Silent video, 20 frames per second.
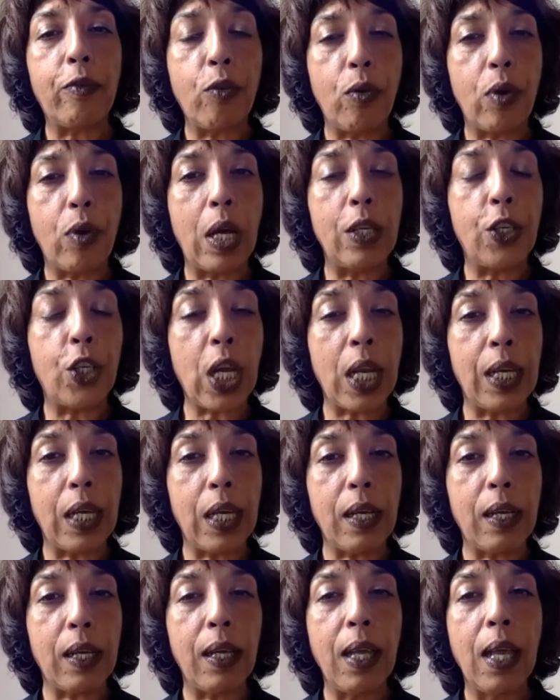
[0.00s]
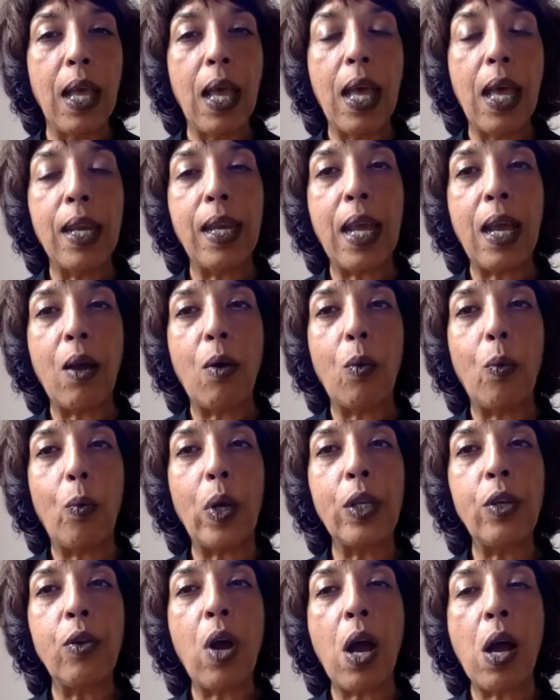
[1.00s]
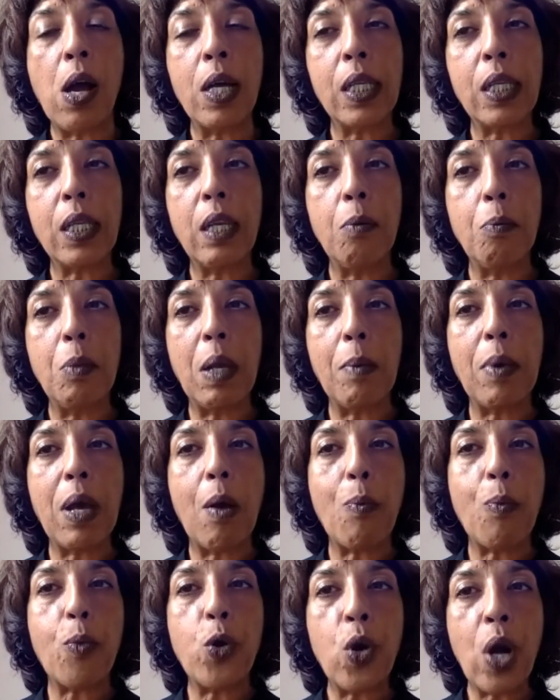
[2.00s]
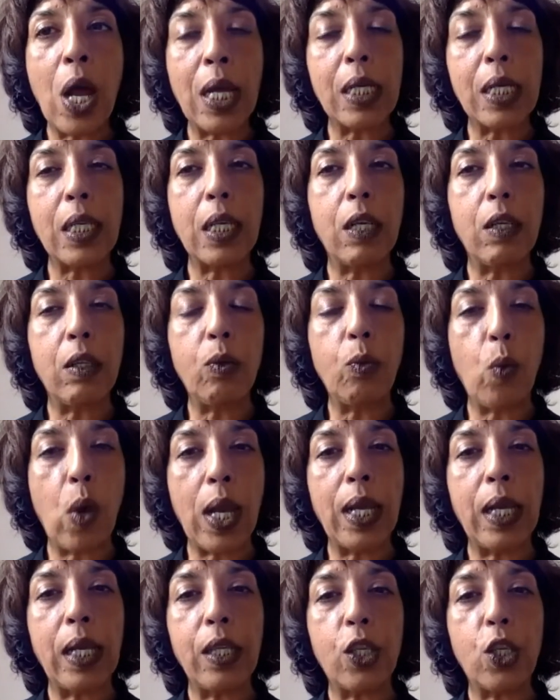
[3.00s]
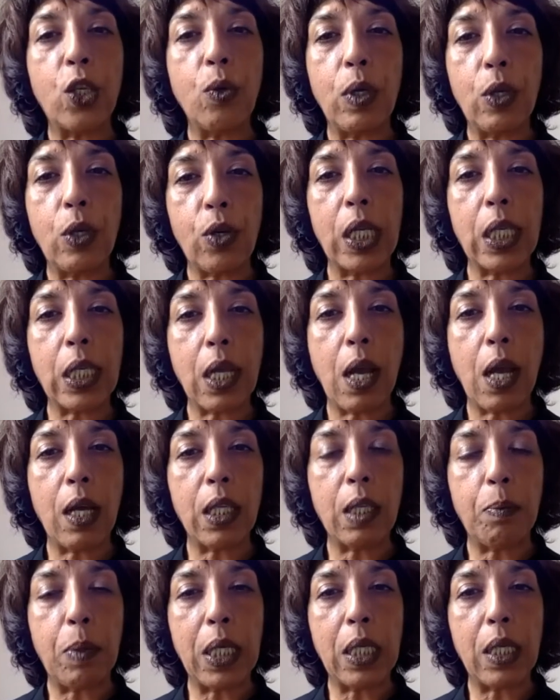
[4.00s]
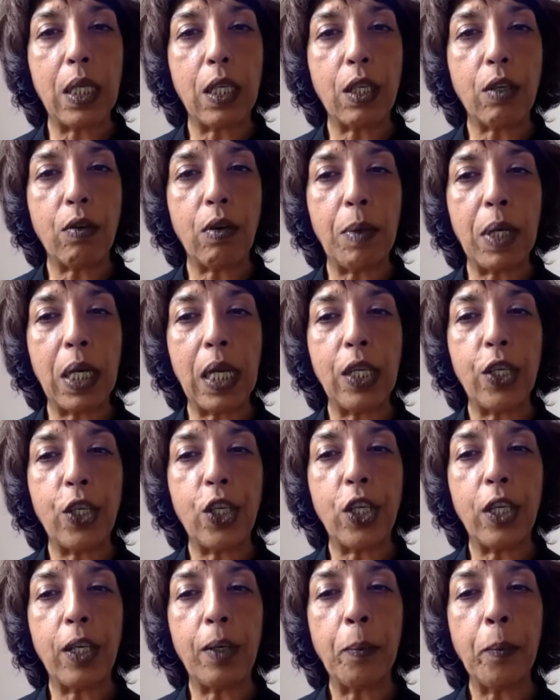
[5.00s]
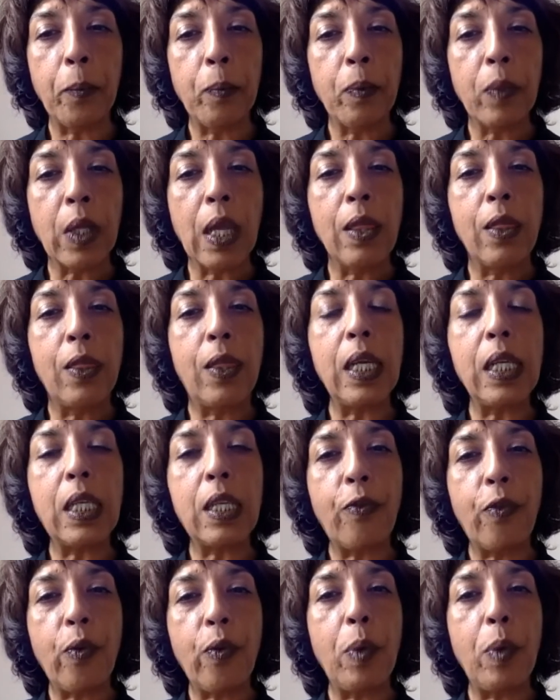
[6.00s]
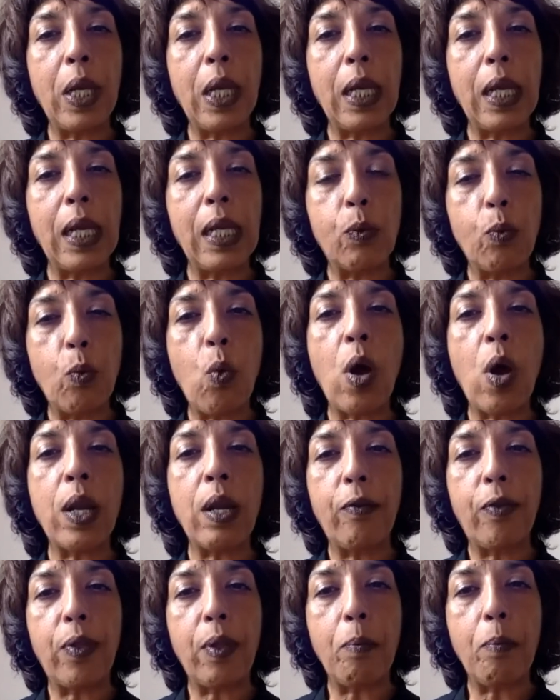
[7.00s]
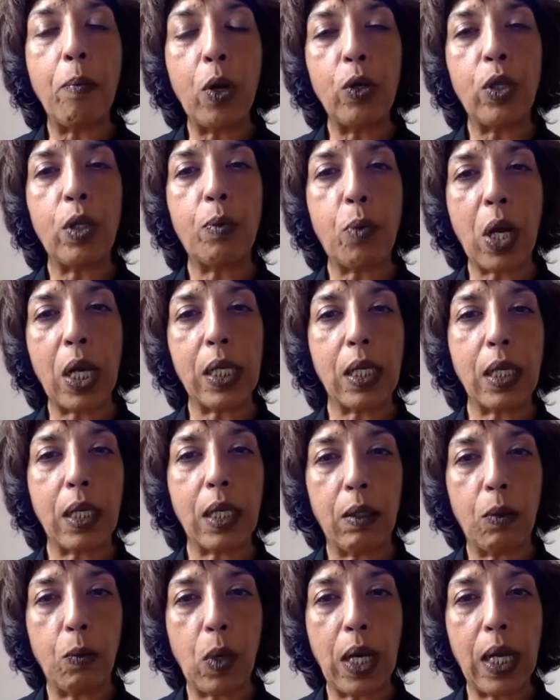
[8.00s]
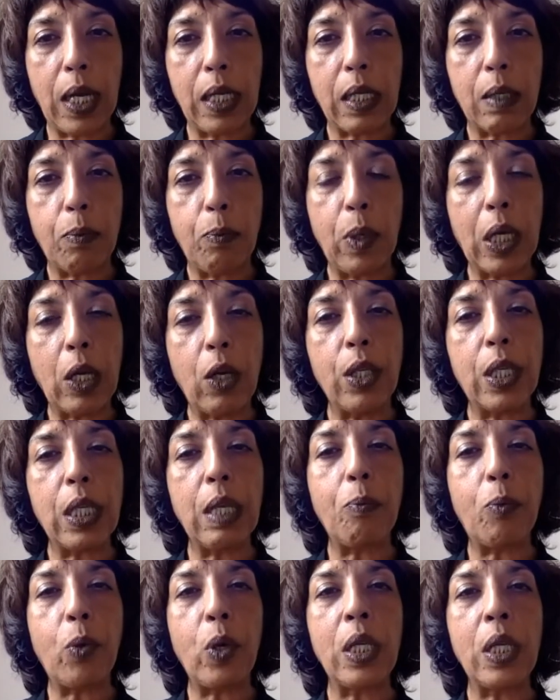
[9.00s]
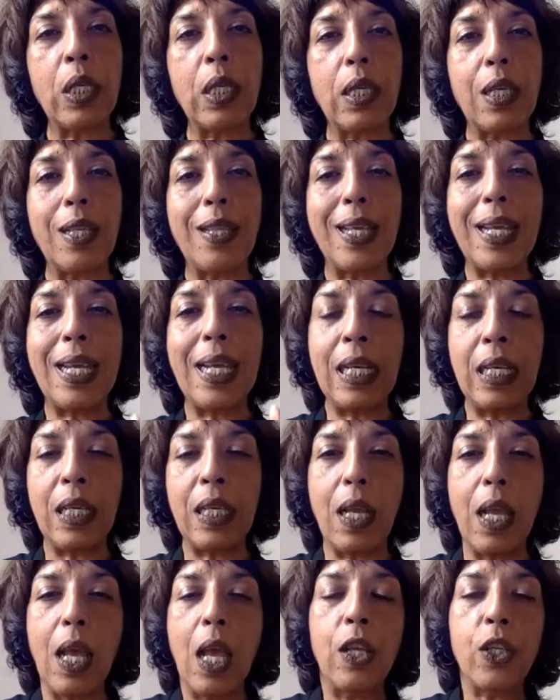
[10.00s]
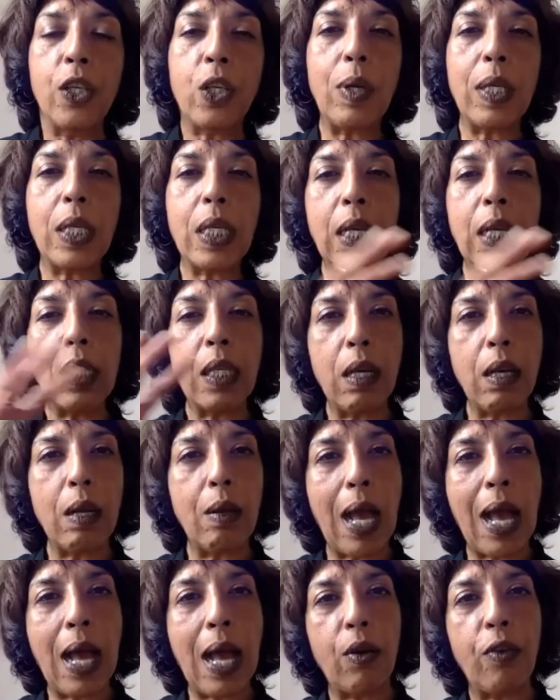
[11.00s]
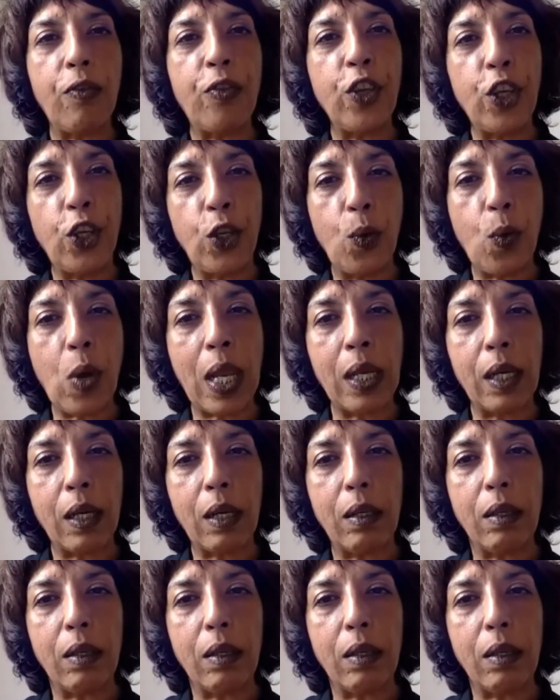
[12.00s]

agenda. Now, when you're asking me about practical ways to address caste-based discrimination, this for me is one of the most practical ways, because it brings it to so it takes it out of the UN